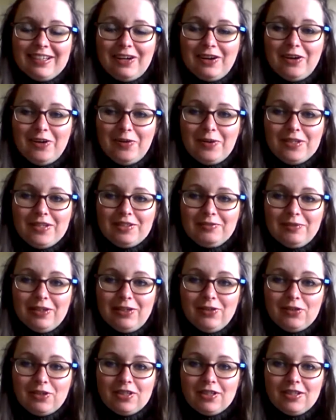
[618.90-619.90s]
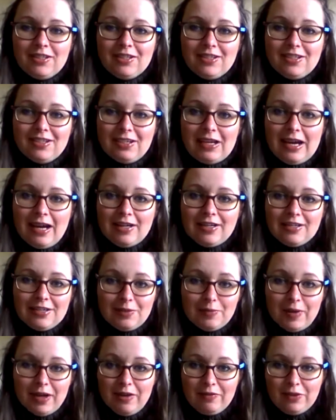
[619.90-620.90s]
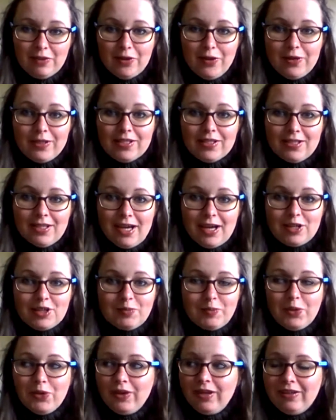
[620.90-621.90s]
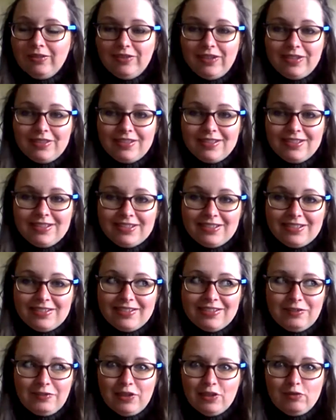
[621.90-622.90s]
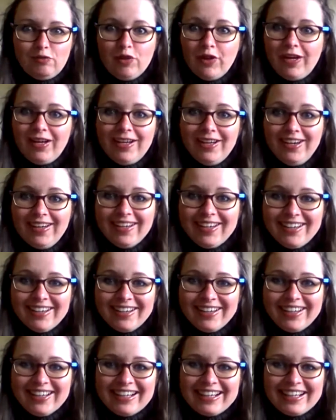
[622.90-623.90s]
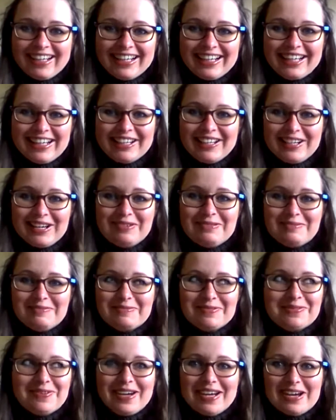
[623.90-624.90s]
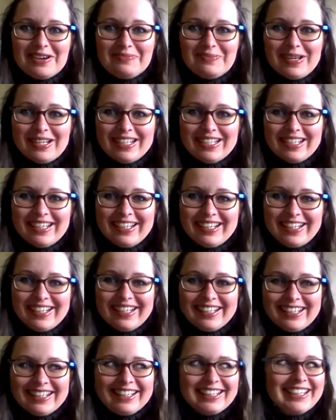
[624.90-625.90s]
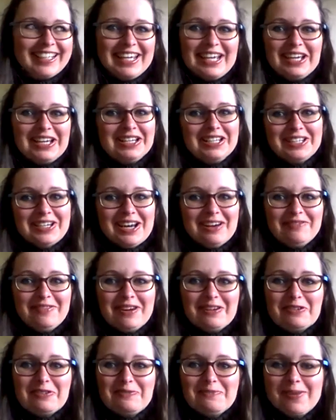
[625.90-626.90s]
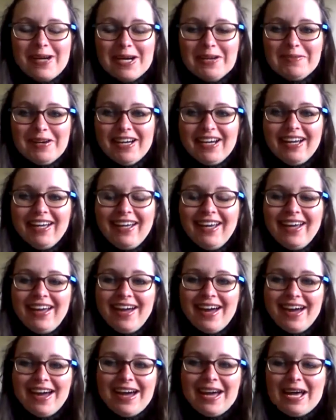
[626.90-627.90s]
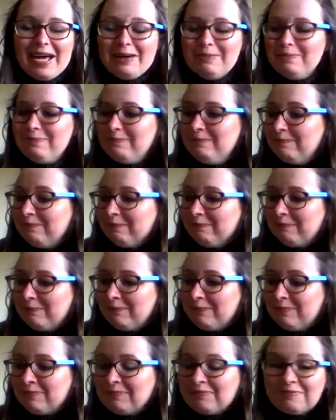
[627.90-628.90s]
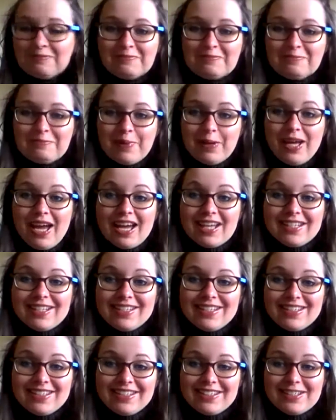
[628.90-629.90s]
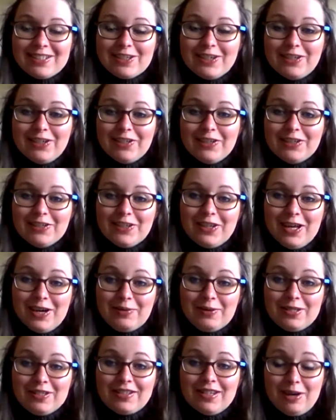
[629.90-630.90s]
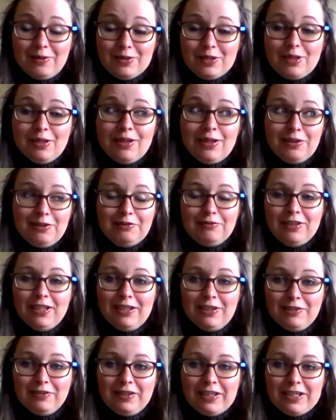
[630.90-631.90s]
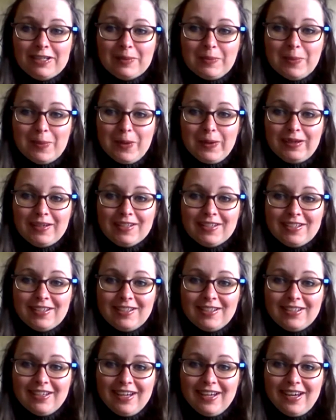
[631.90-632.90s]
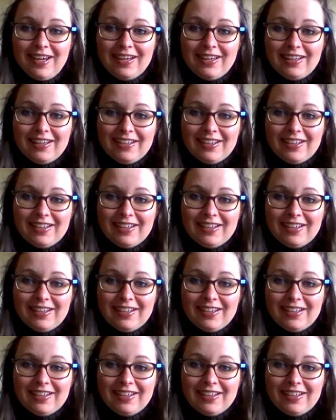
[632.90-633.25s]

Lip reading: always reluctant to add to my ever-growing stash, but if it's free, I'm quite happy to have that come my way. But yes, so that was a lovely surprise, and